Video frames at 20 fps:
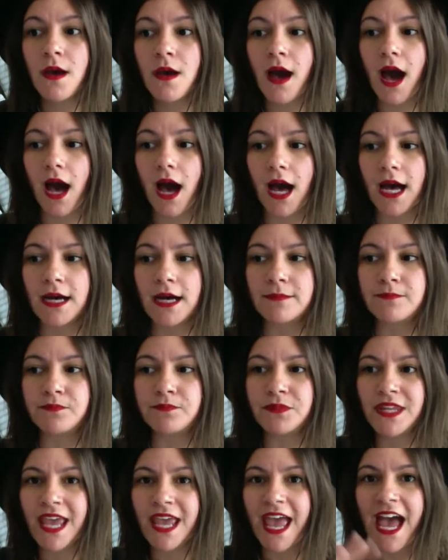
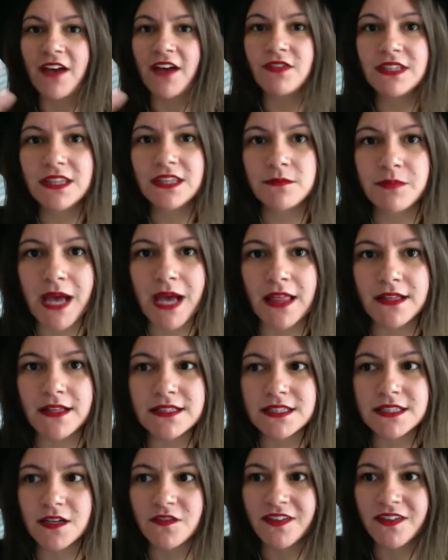um, having the
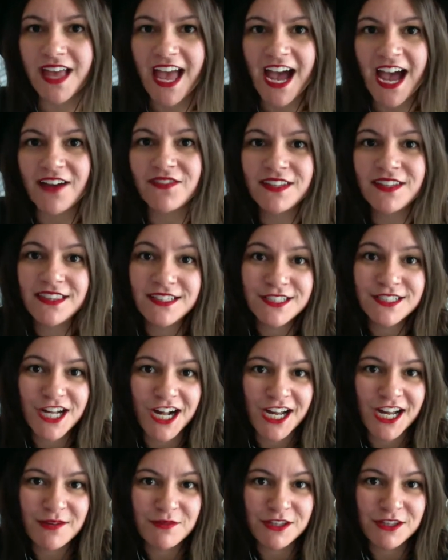balance of having the
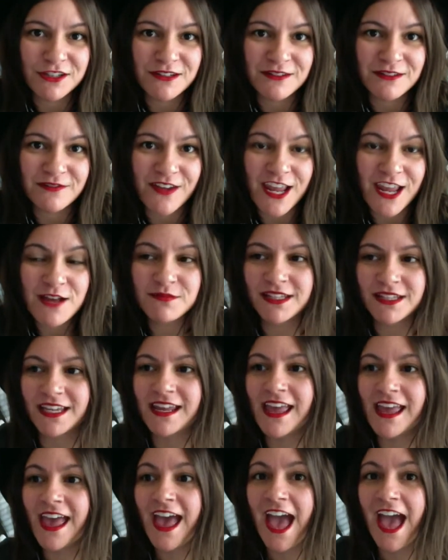time with your
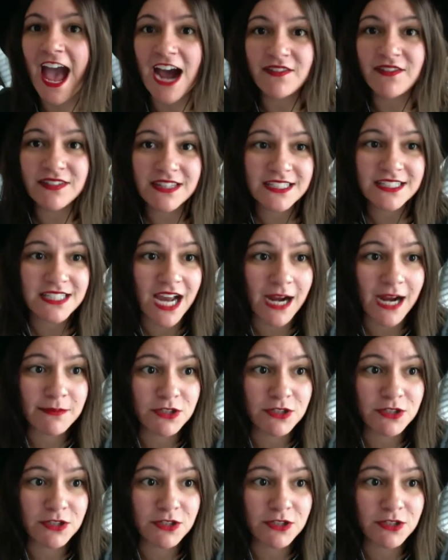family, having the time to